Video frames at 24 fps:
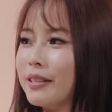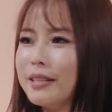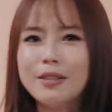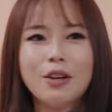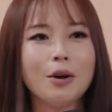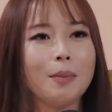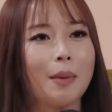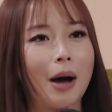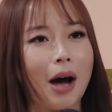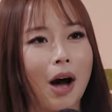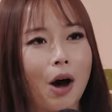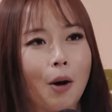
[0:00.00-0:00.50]
It's
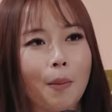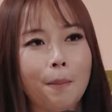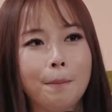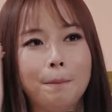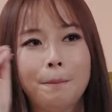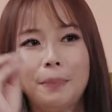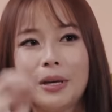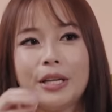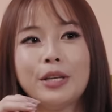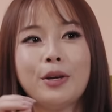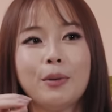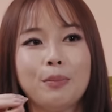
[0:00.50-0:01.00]
not about how
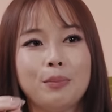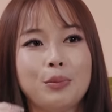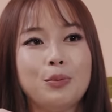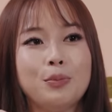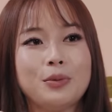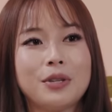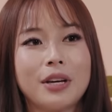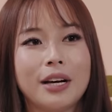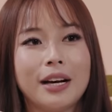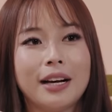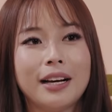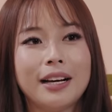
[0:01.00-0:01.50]
big your
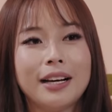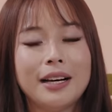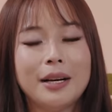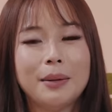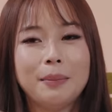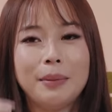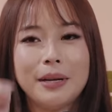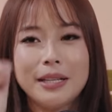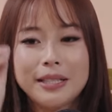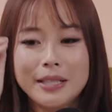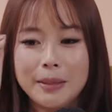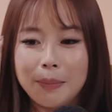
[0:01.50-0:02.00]
boobs are,
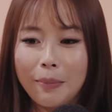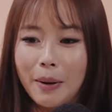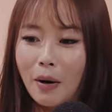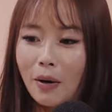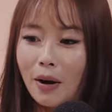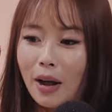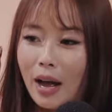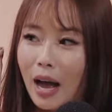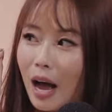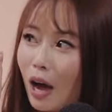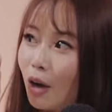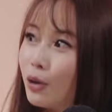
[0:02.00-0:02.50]
but it's about
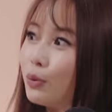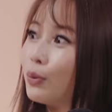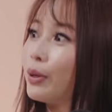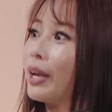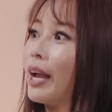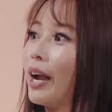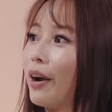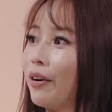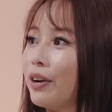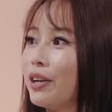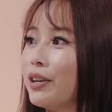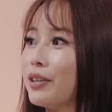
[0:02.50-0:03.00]
how you
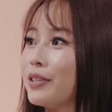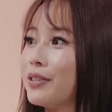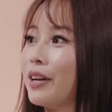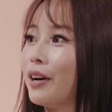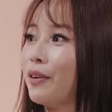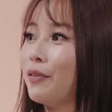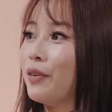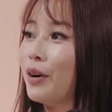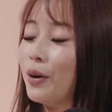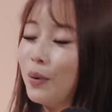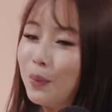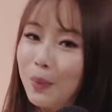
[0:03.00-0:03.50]
carry
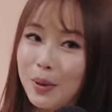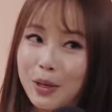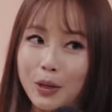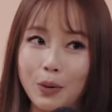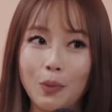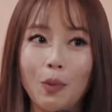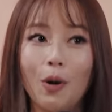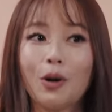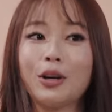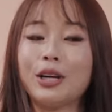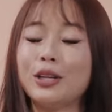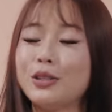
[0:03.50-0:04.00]
yourself when you
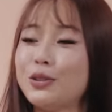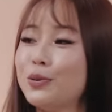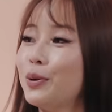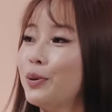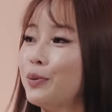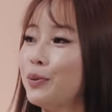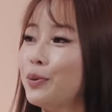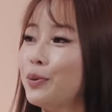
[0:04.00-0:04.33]
walk into a